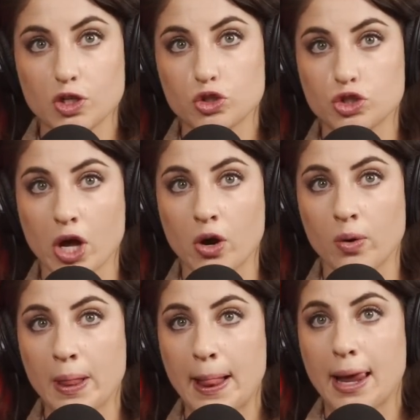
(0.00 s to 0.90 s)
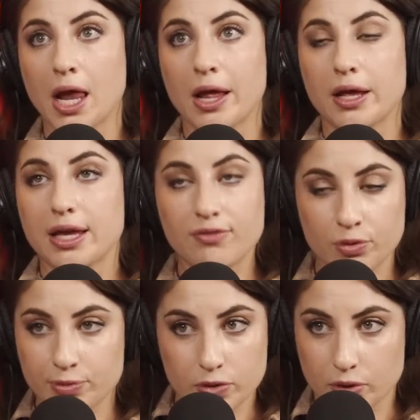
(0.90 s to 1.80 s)
So even
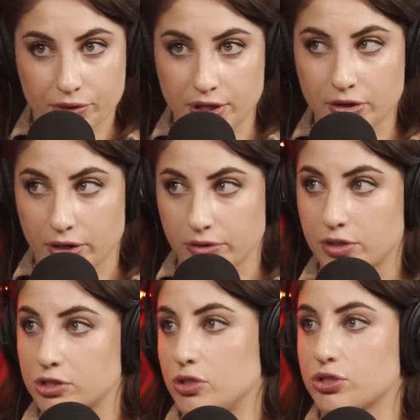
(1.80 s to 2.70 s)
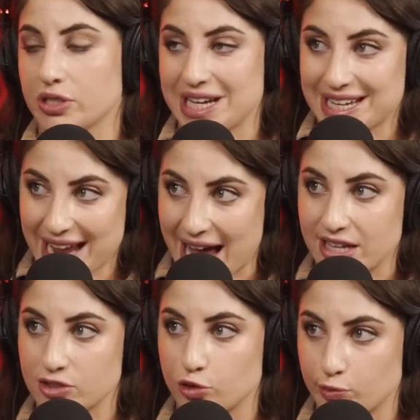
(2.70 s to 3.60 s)
with musical theater, there's usually a
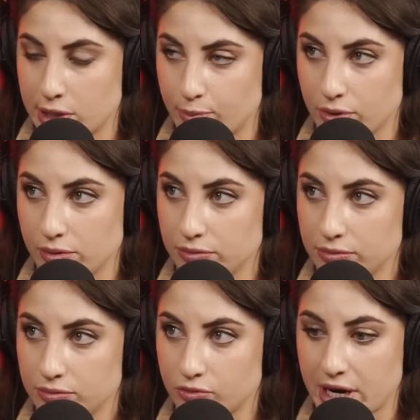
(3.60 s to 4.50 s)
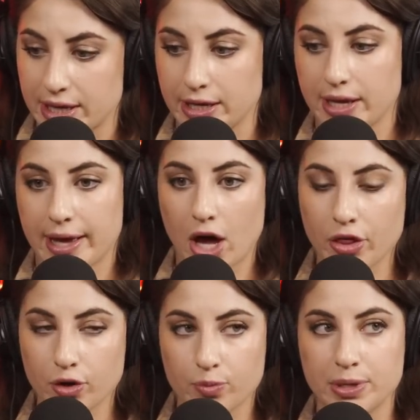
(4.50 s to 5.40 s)
cast of people, right? Like
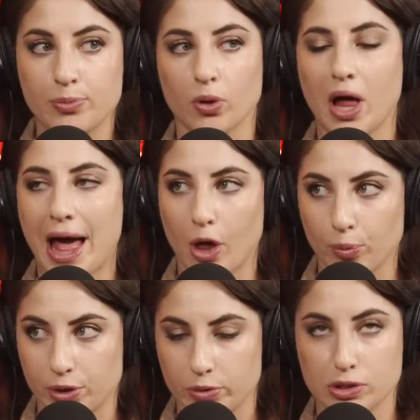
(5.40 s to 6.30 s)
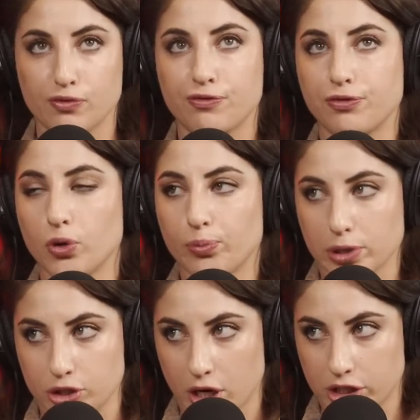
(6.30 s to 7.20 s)
other people help you. It's a full
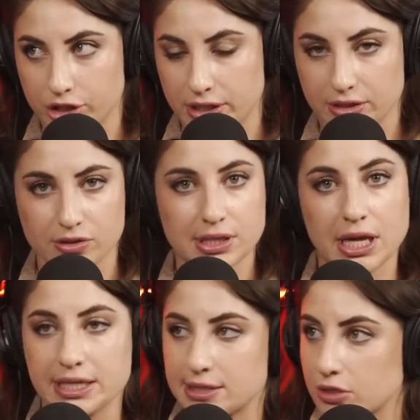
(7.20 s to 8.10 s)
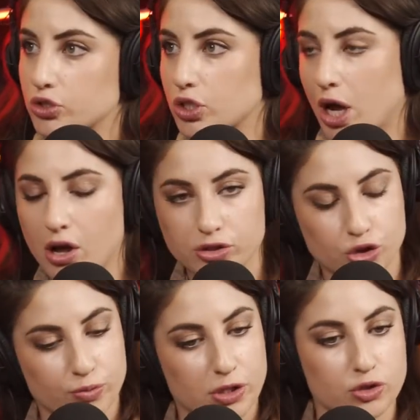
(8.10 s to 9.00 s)
production. There's lights, there's
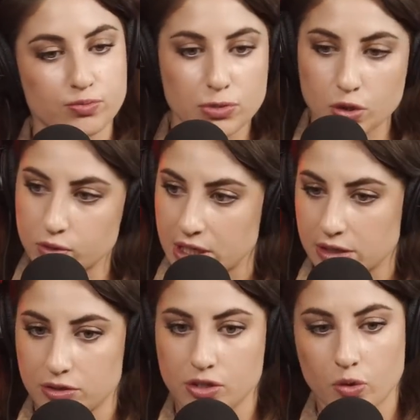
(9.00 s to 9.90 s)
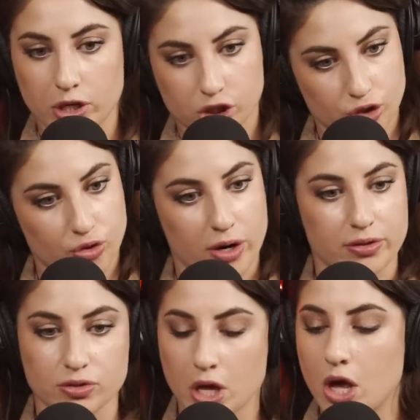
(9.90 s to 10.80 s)
costume, there's music, there's an orchestra,
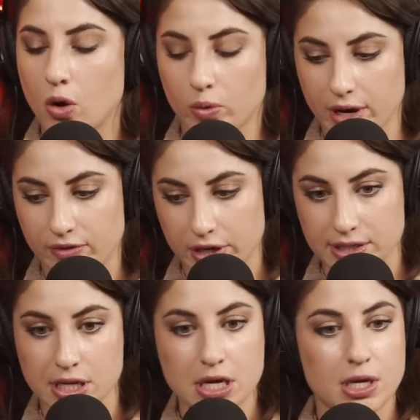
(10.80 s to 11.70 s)
there's whatever it is.